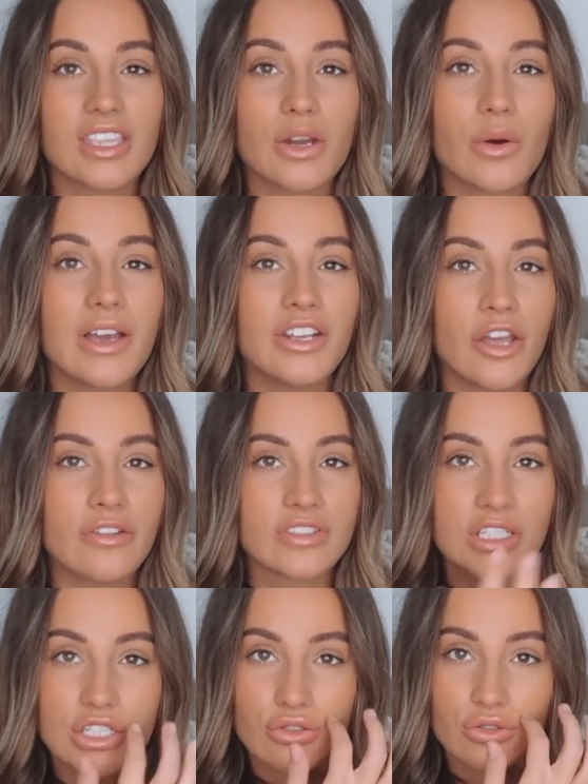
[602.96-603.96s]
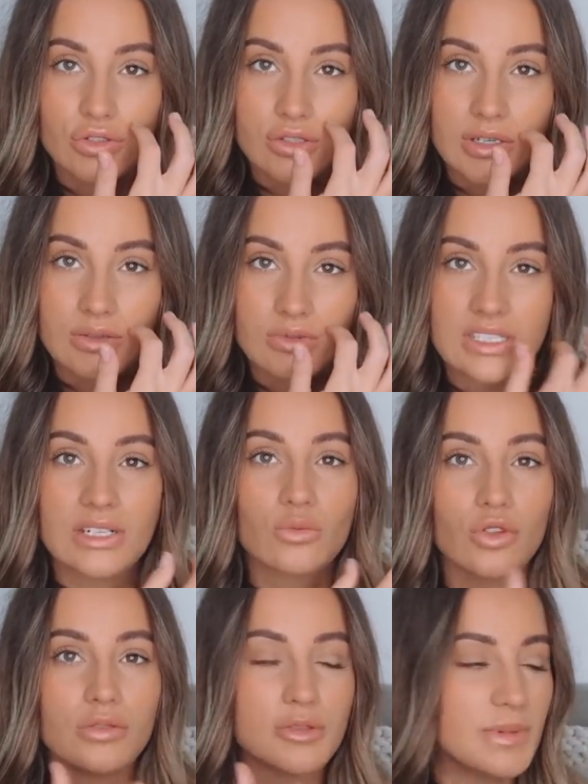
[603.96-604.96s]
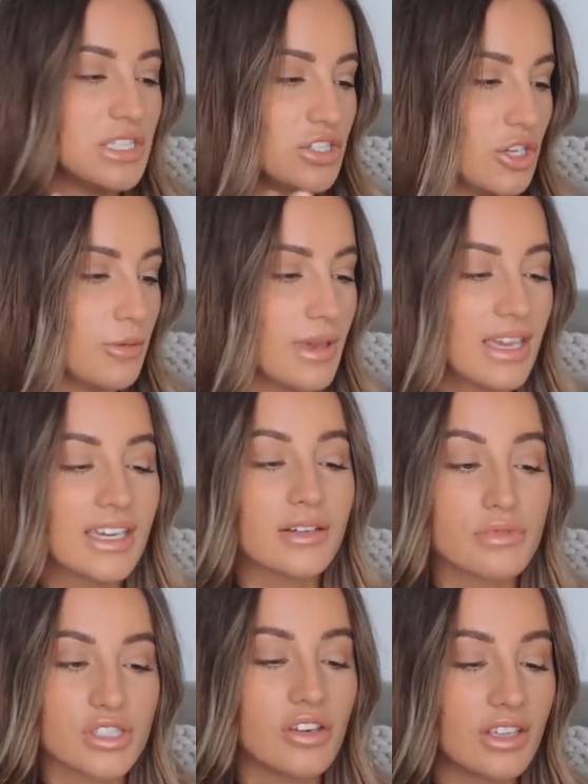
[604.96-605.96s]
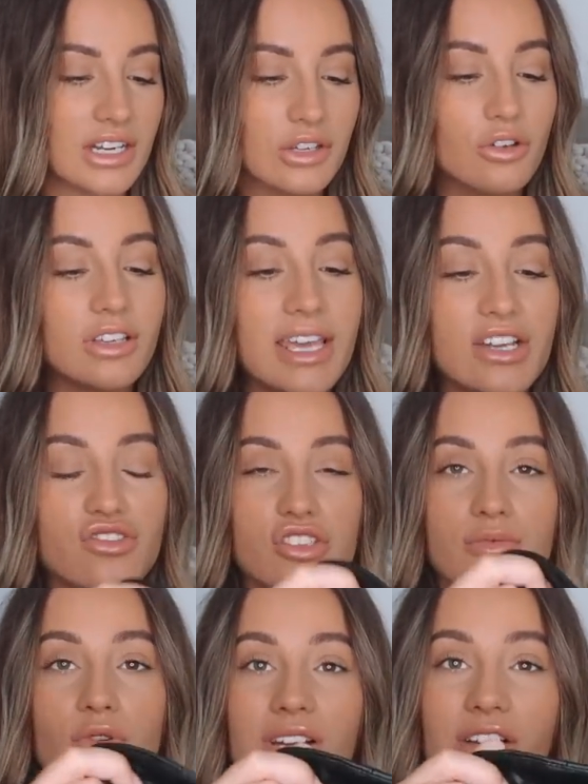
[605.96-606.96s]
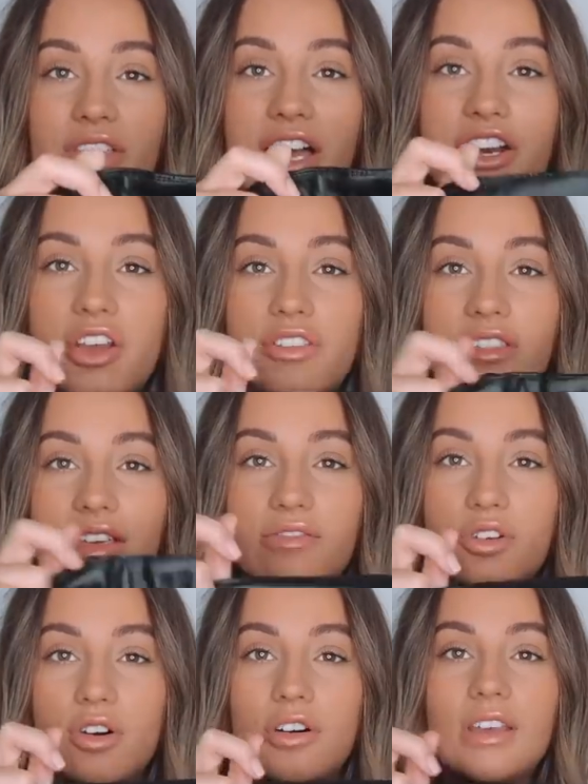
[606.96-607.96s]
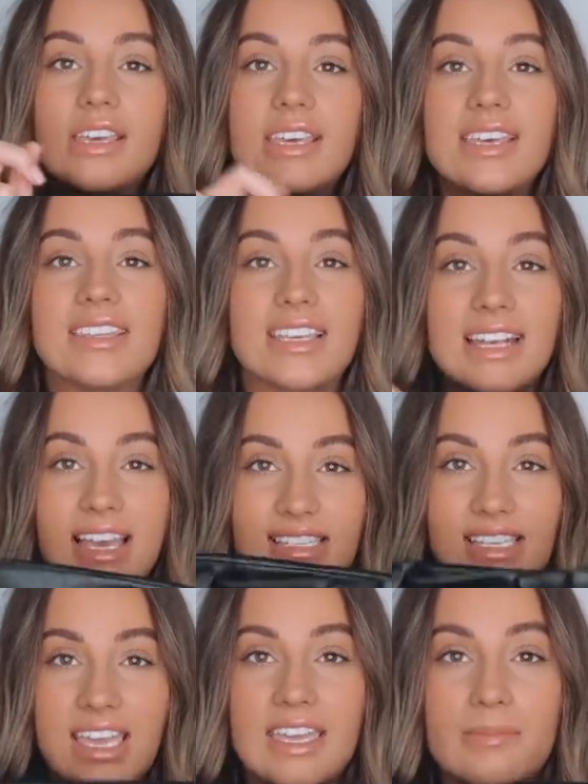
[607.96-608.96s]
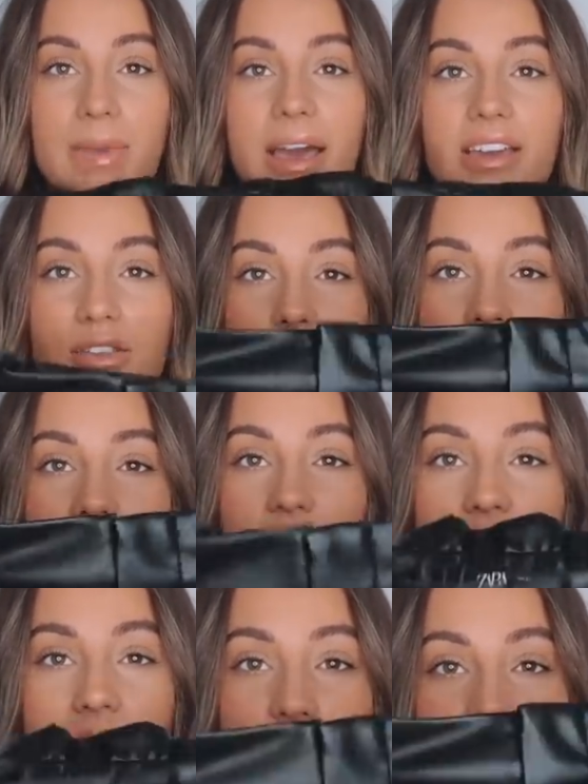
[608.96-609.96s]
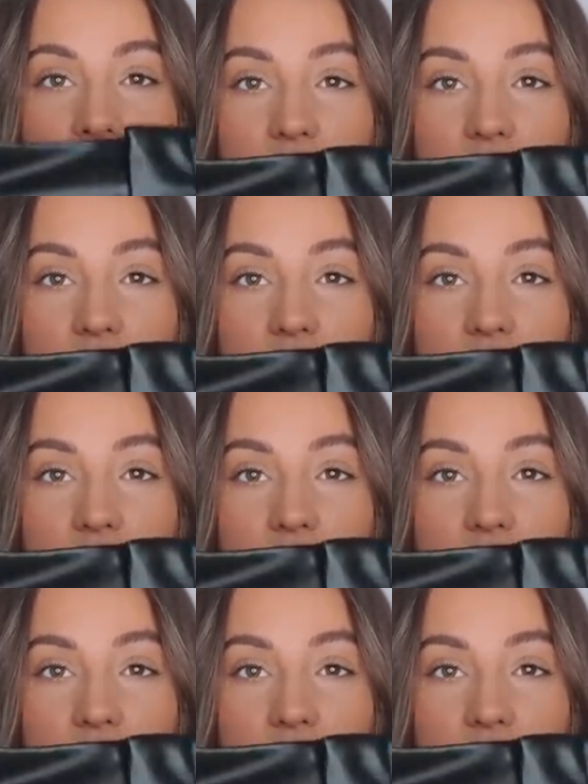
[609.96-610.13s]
they're quite an oversized short, so I didn't want them to be too big, and I'm so glad I got an extra small now that I know that they've got the elasticated back as well, that they've got